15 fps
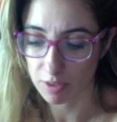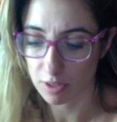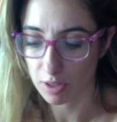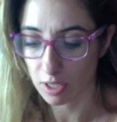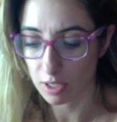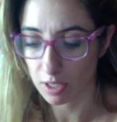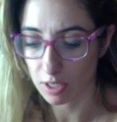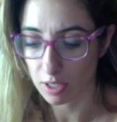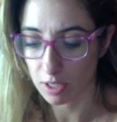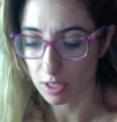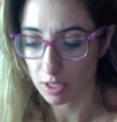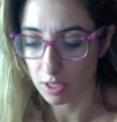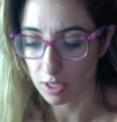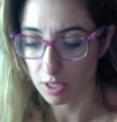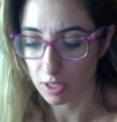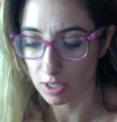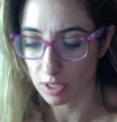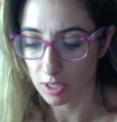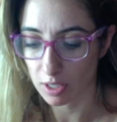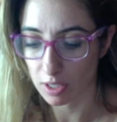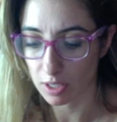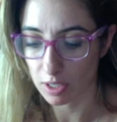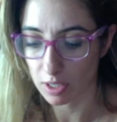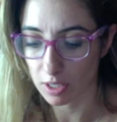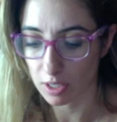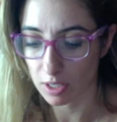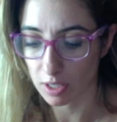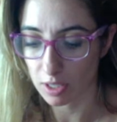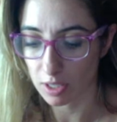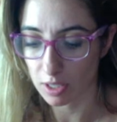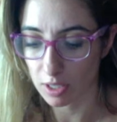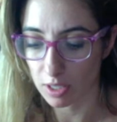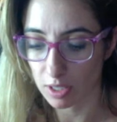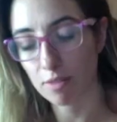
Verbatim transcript: That's right, MMA stuff.